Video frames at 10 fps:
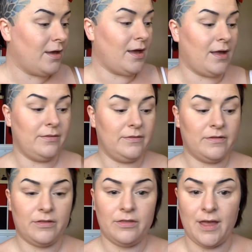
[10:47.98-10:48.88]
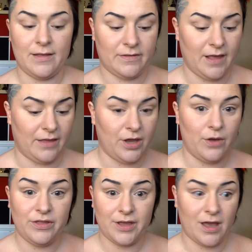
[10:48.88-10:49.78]
And that's that. The
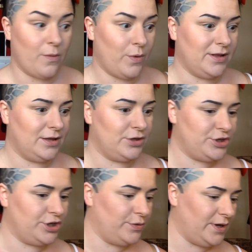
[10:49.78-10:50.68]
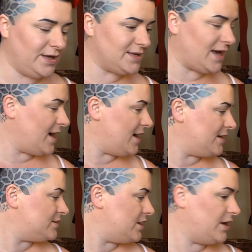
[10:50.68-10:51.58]
only thing I will do is
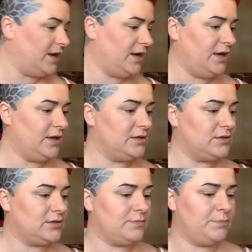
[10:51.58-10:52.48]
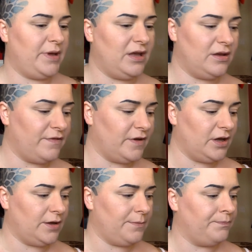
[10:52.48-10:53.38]
add a bit of
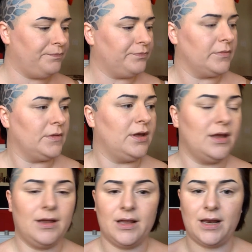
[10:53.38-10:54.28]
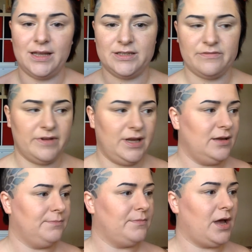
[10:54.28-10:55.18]
a glittery
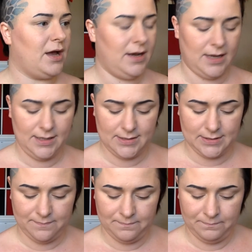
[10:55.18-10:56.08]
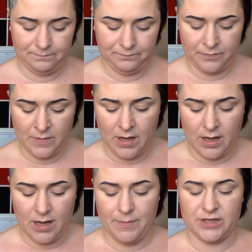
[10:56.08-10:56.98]
highlight.
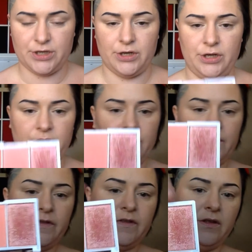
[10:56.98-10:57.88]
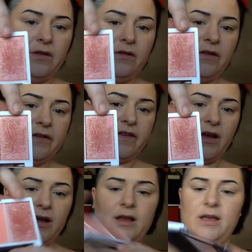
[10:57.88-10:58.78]
I'm actually going to use this
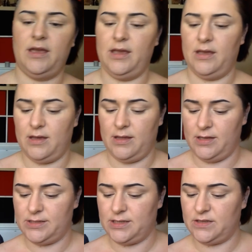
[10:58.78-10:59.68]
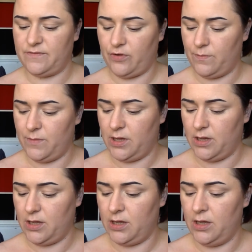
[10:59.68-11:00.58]
highlight here, and this is from
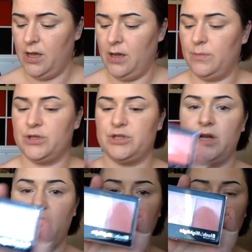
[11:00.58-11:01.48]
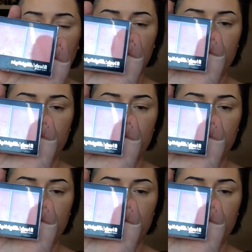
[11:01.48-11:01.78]
the Blush and Highlight